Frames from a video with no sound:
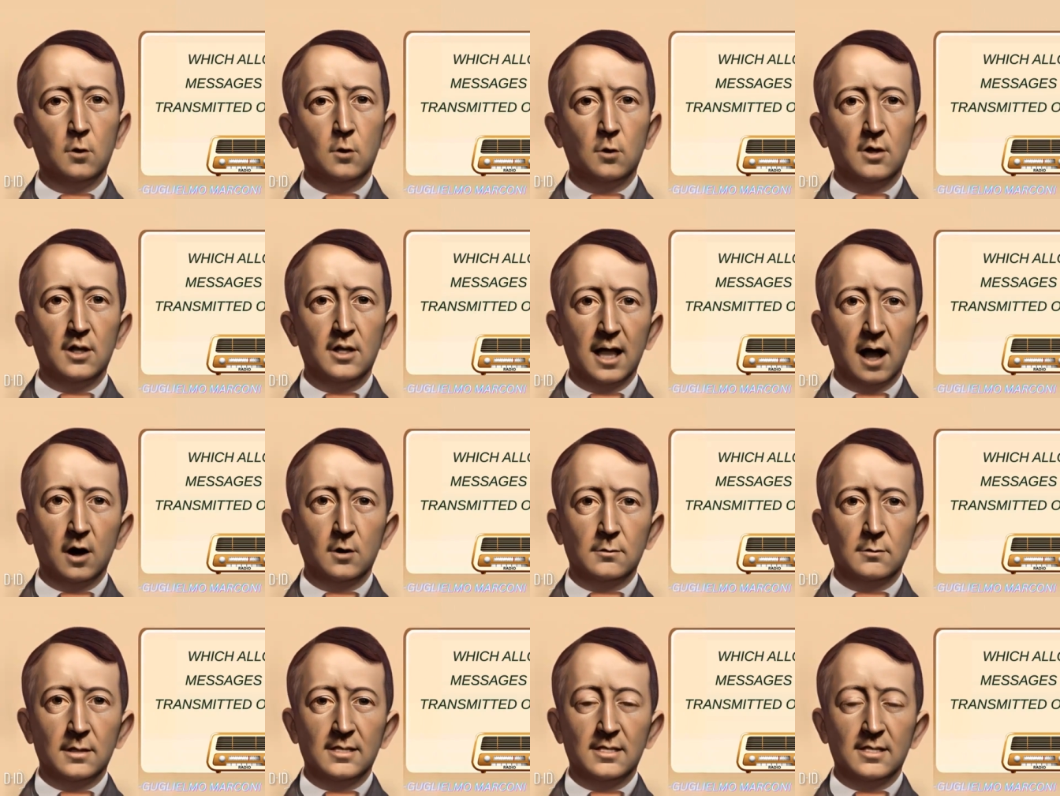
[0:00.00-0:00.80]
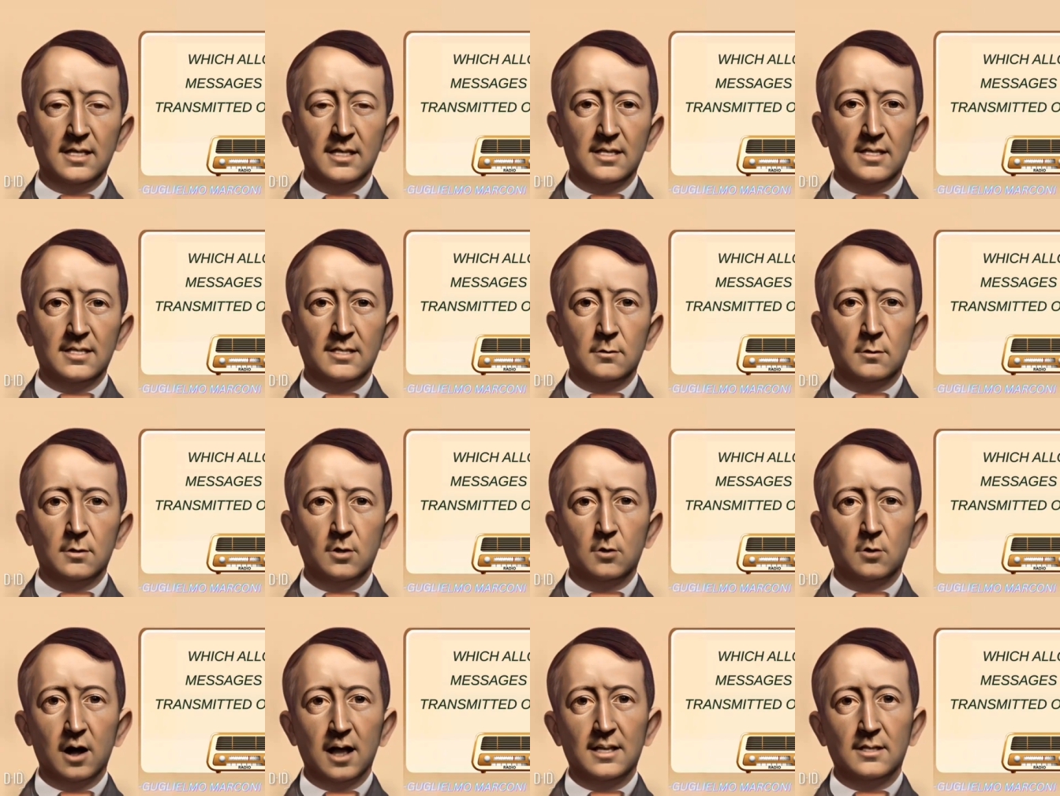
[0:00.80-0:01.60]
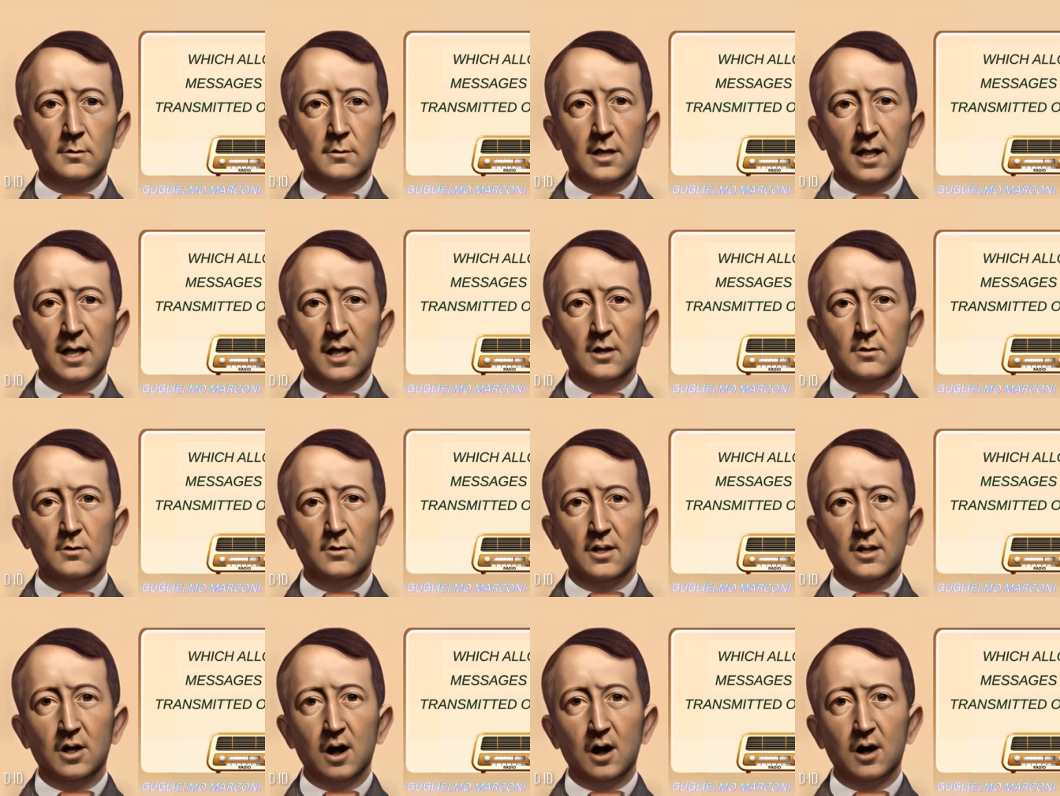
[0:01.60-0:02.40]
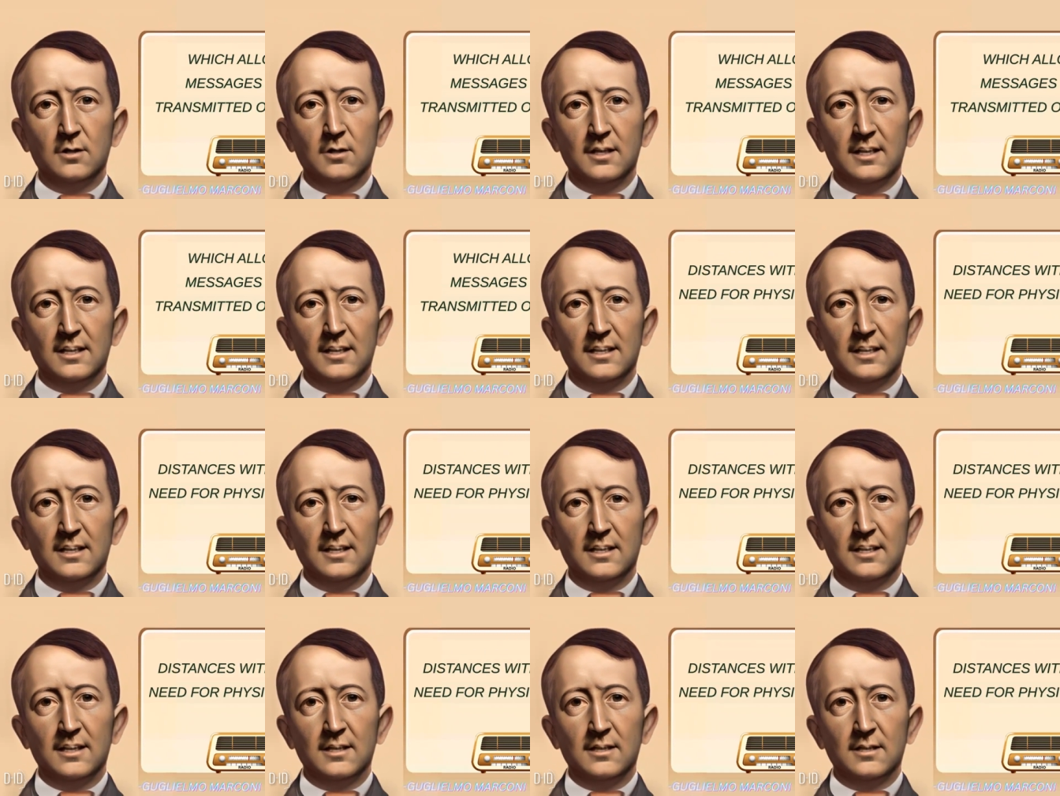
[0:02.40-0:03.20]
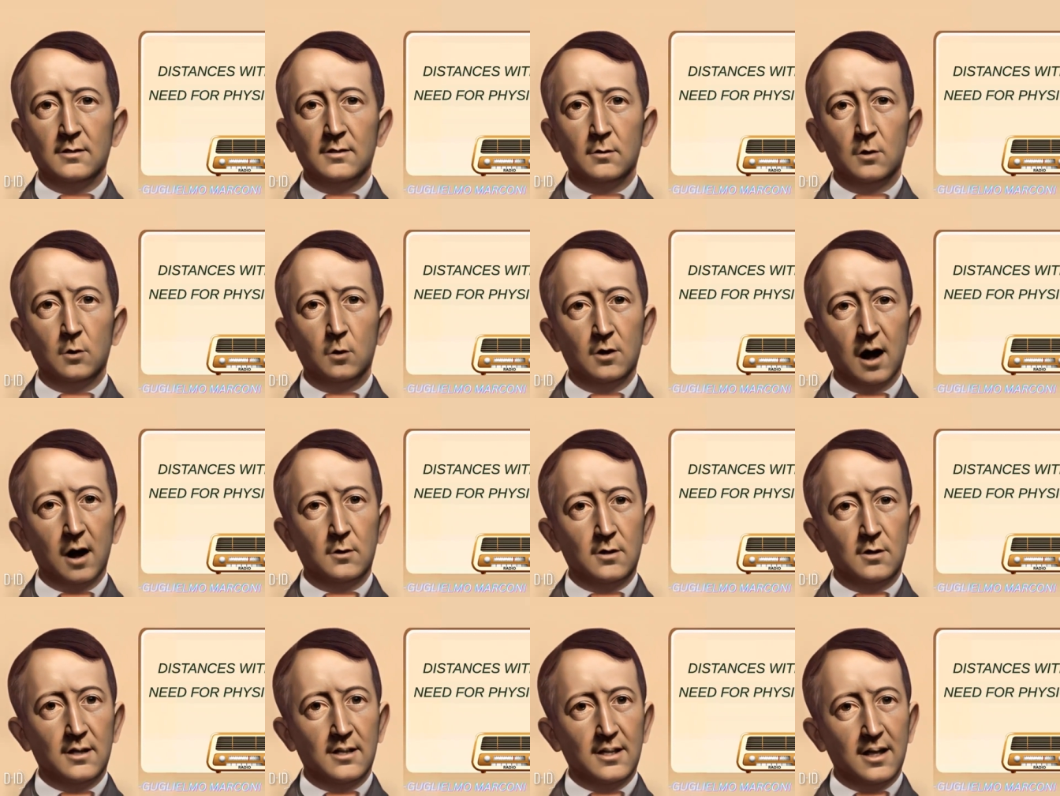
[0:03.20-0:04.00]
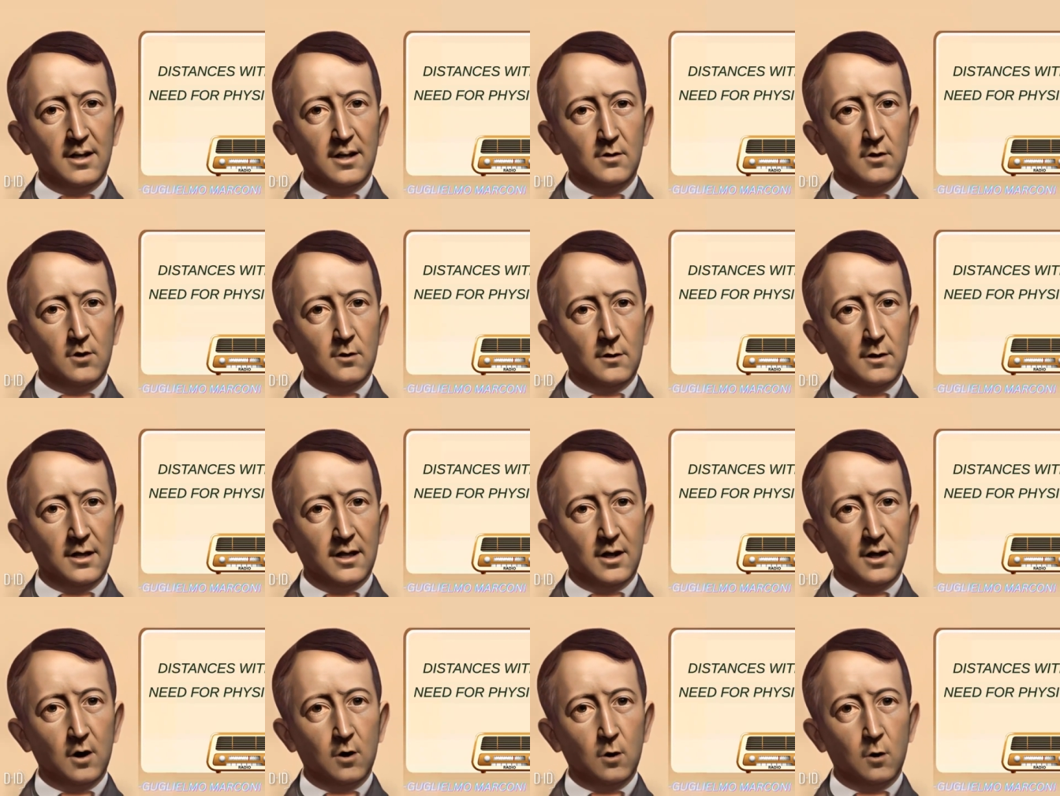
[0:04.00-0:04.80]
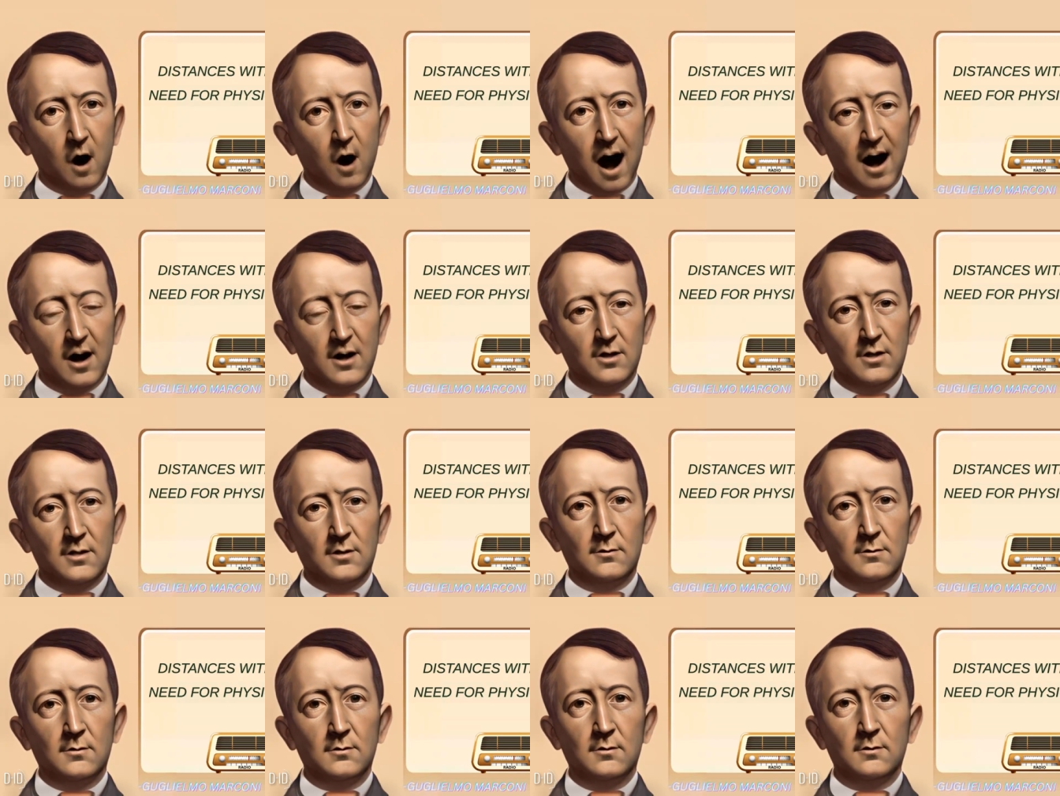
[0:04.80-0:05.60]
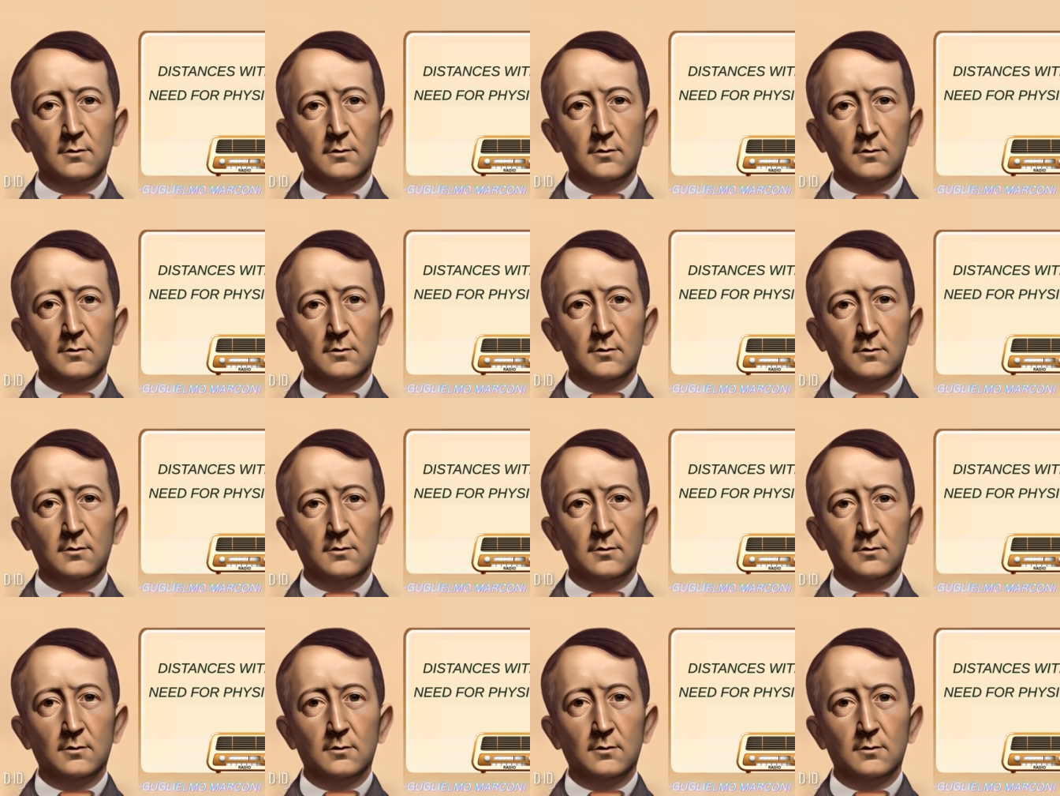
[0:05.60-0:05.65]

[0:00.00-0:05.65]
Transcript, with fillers: which allowed messages to be transmitted over long distances without the need for physical wires.